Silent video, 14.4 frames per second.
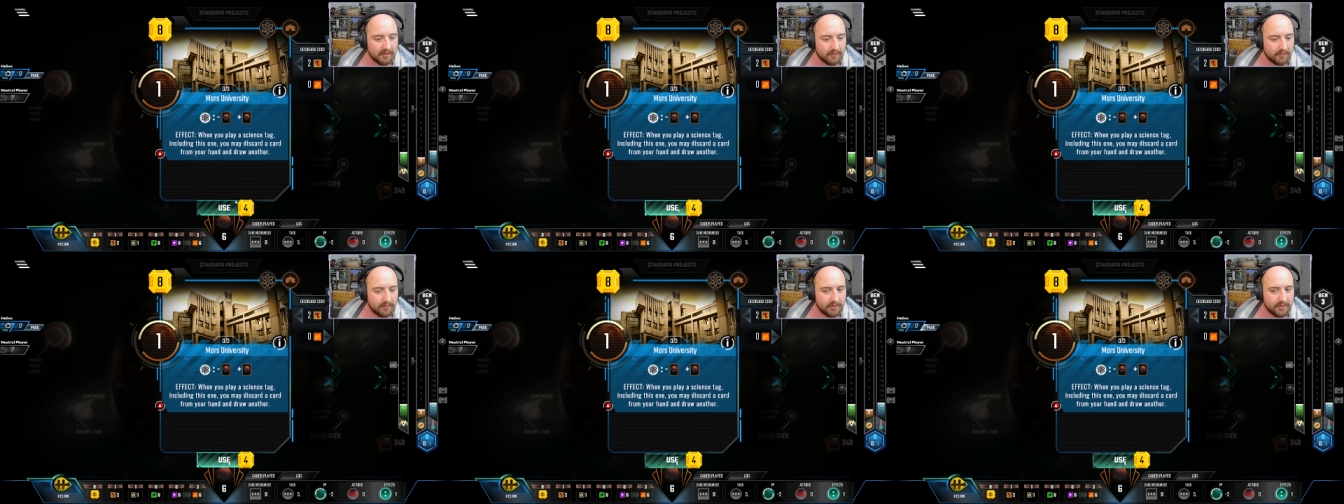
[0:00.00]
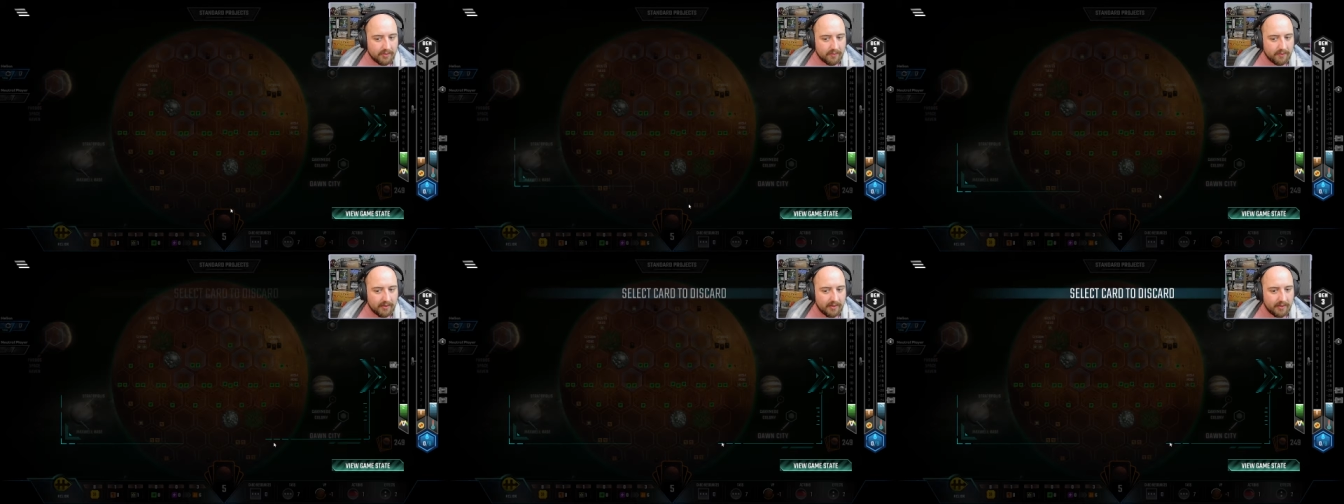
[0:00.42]
We're
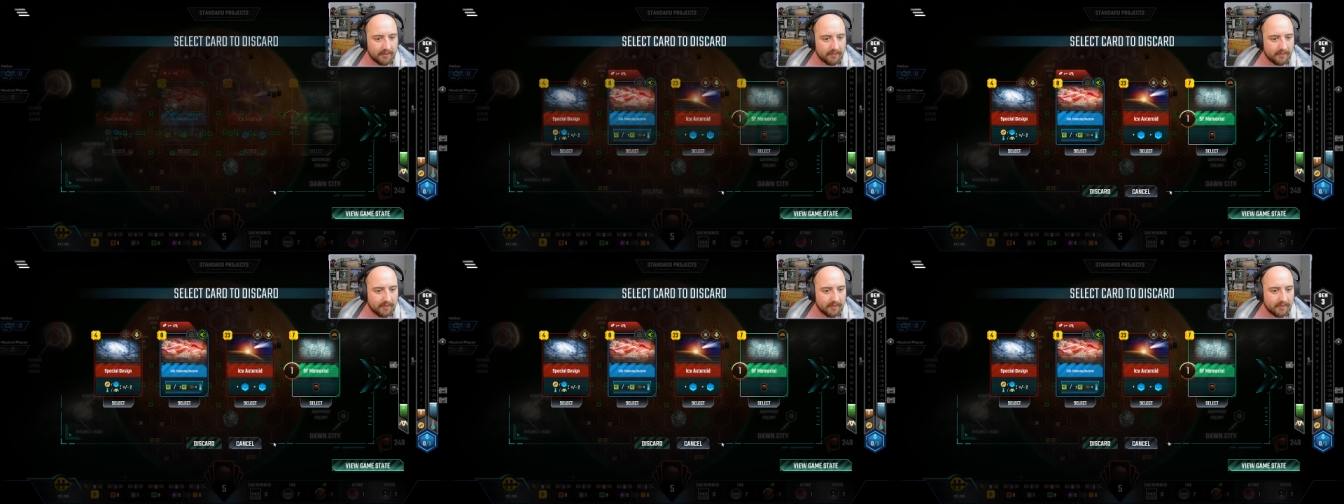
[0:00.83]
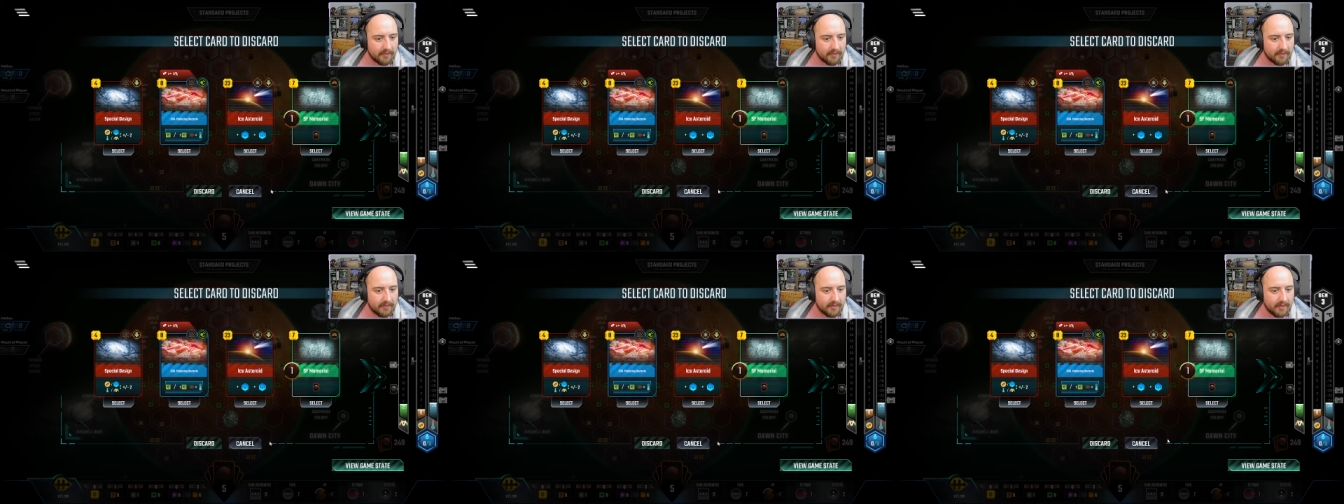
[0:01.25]
doing it.
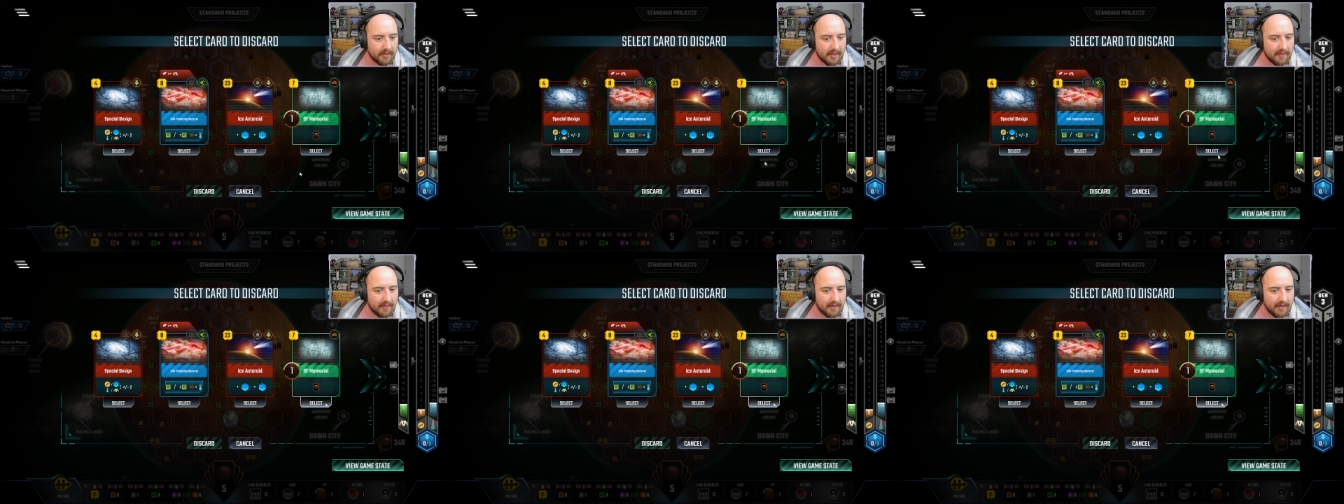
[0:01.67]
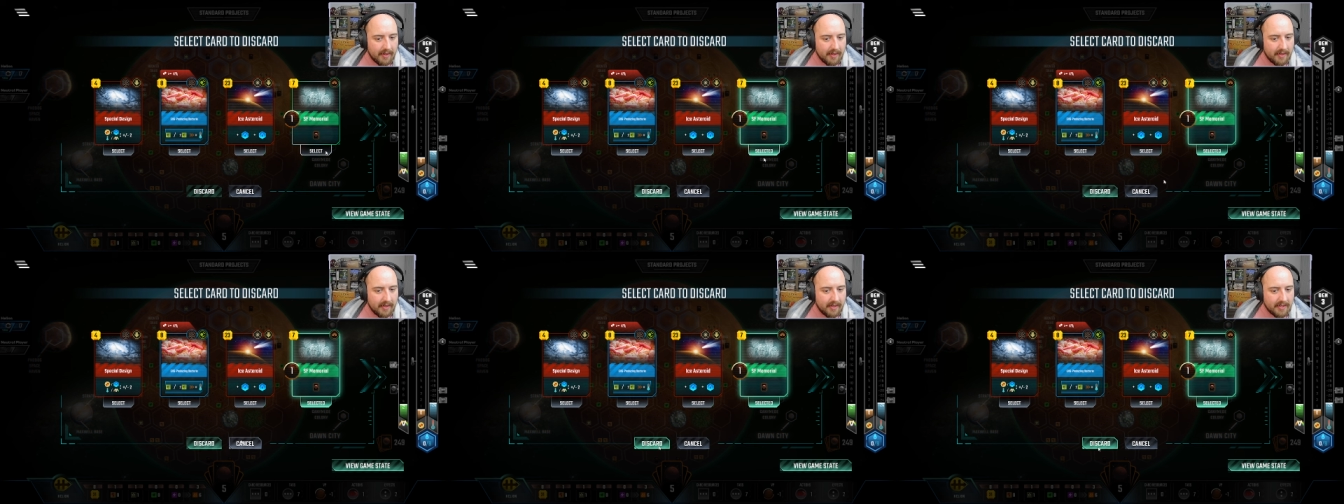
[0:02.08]
And
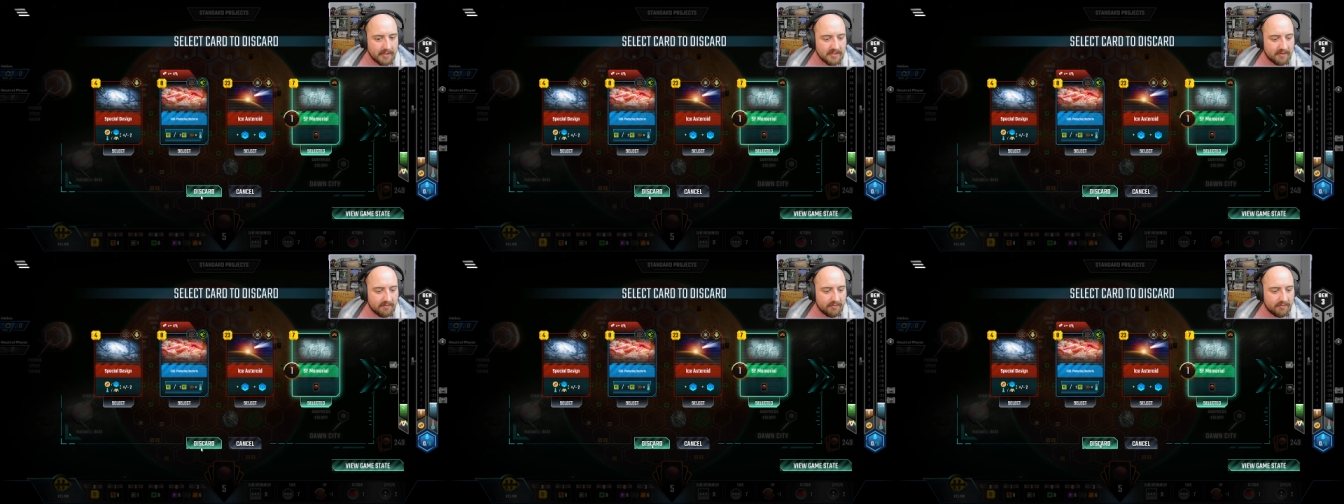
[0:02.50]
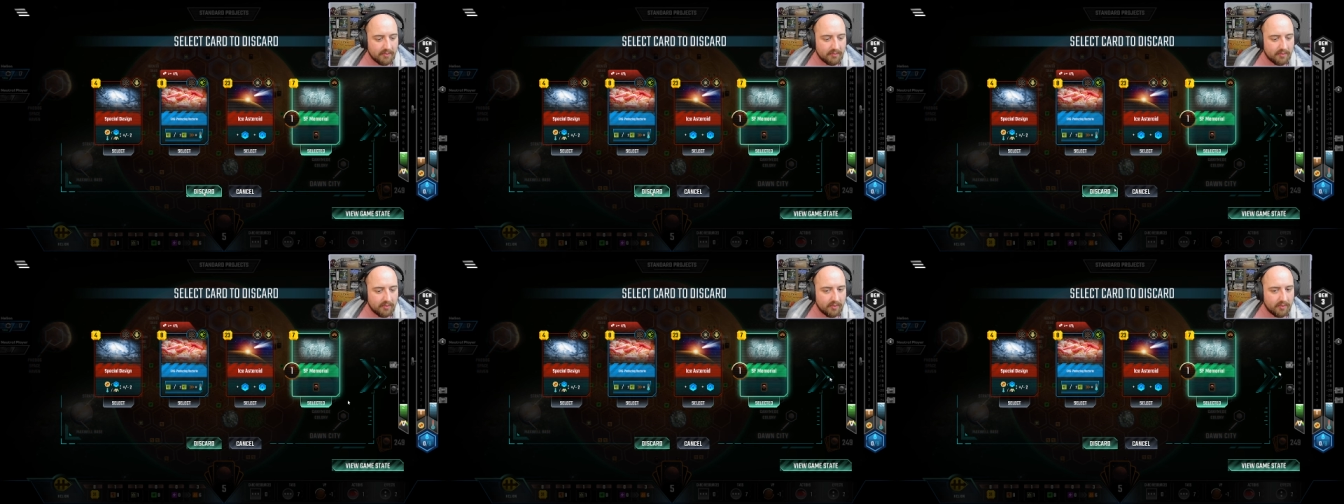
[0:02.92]
then SF
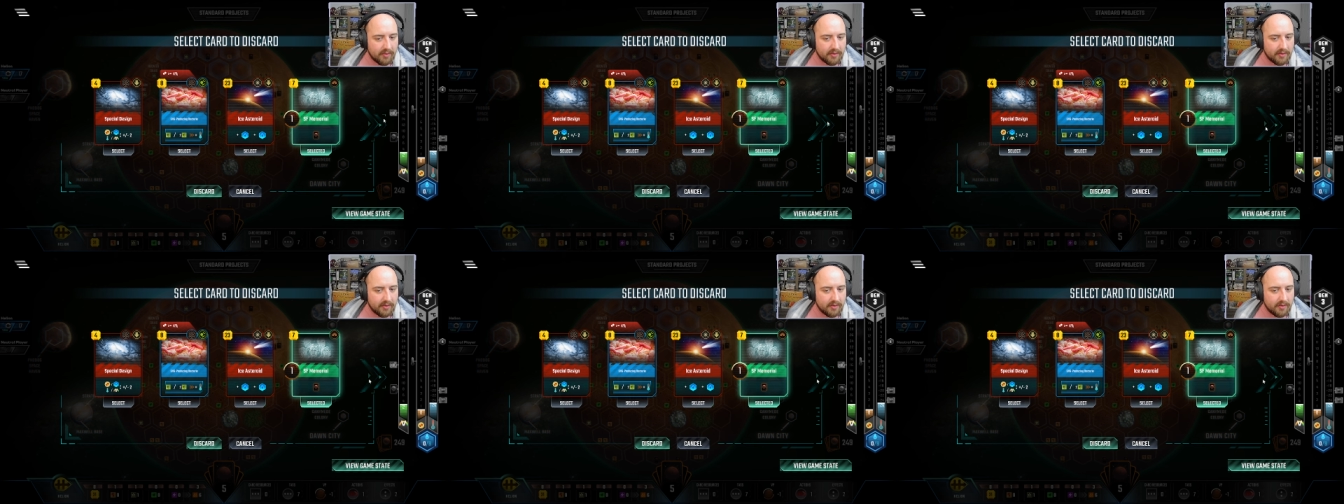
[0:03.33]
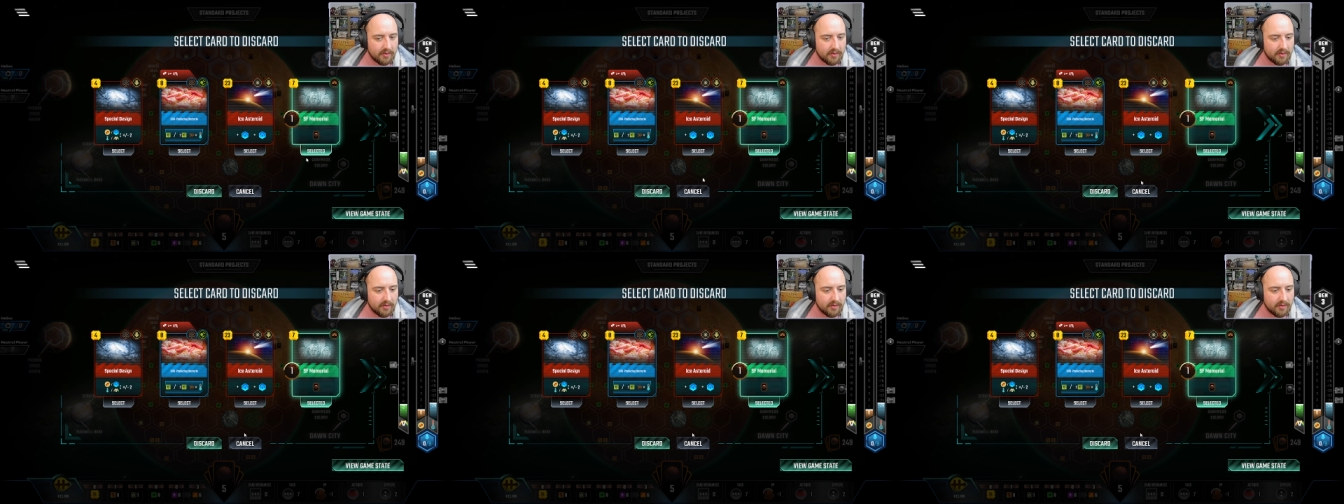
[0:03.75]
Memorial.